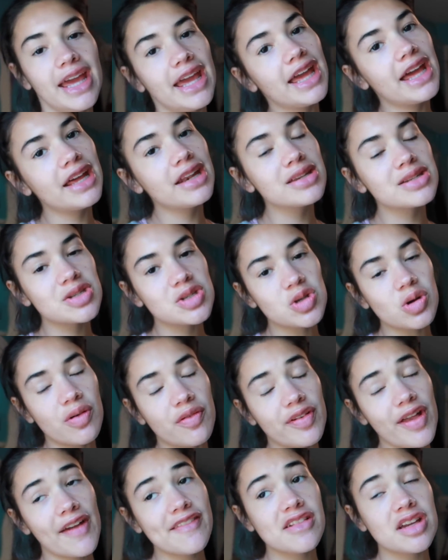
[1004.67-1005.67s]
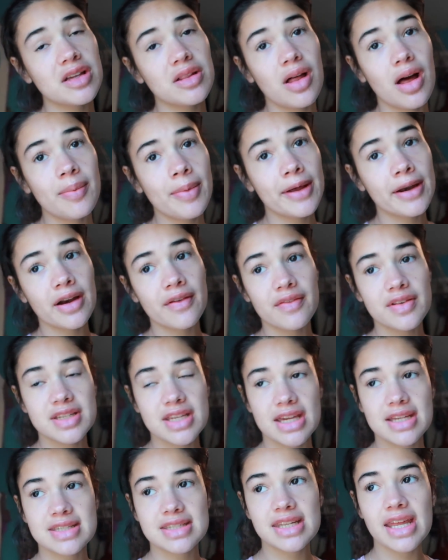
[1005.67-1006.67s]
and just hopefully have a lot better of a
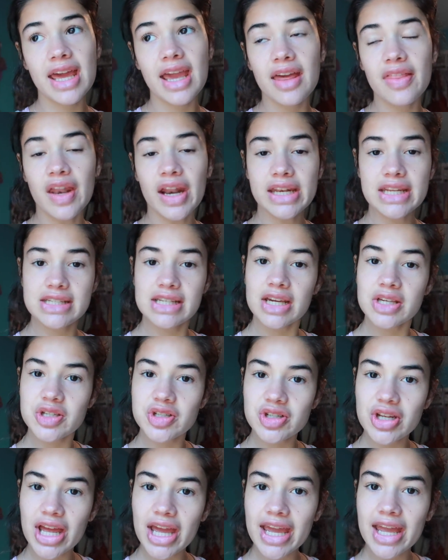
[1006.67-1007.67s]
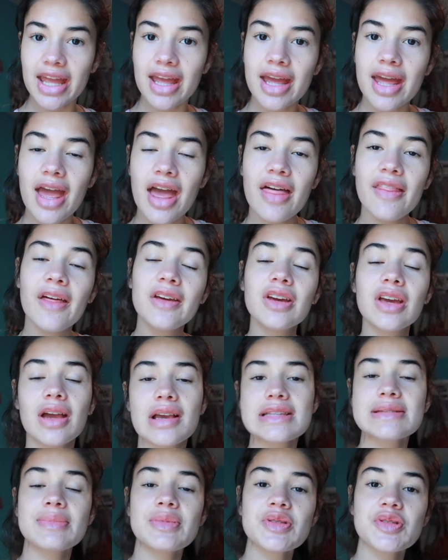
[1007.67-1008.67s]
day today than I did yesterday. Thank you
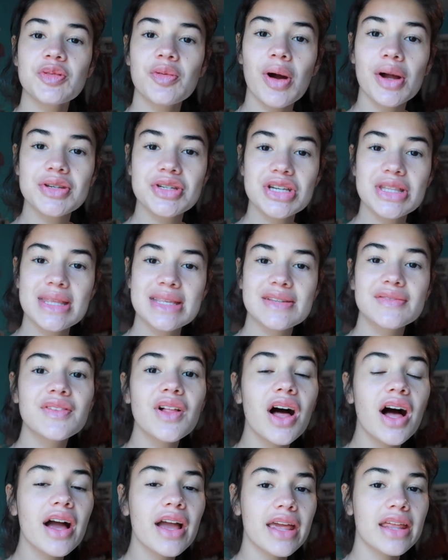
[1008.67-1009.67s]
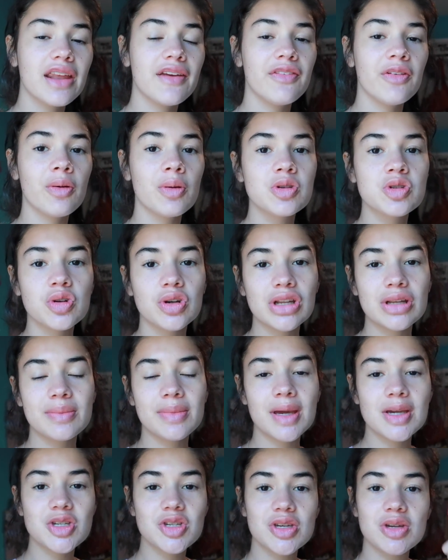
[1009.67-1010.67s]
guys so much for watching this vlog, and if you enjoyed it,
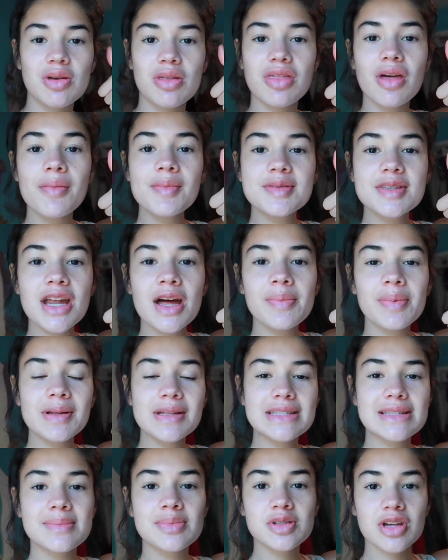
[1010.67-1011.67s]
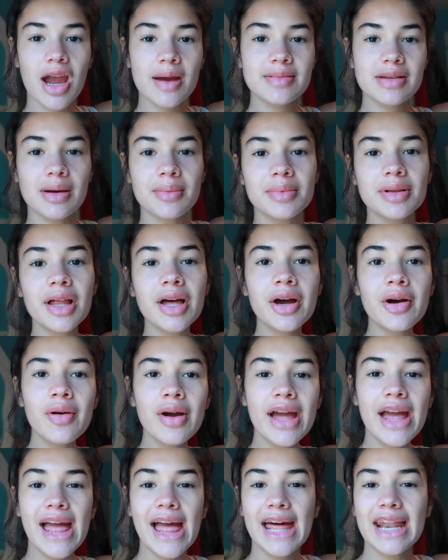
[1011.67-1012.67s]
make sure that you thumbs it up and subscribe down below,
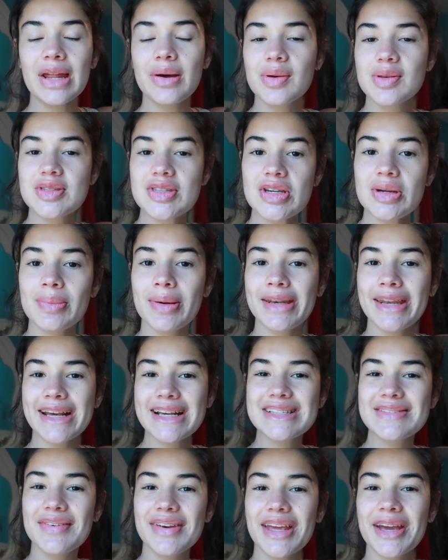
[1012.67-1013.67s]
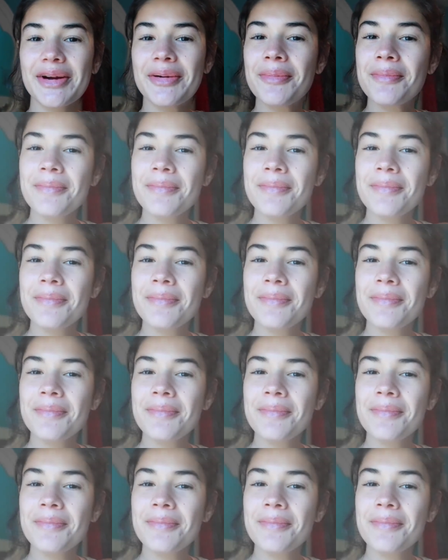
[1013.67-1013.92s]
and I will see you in my next video.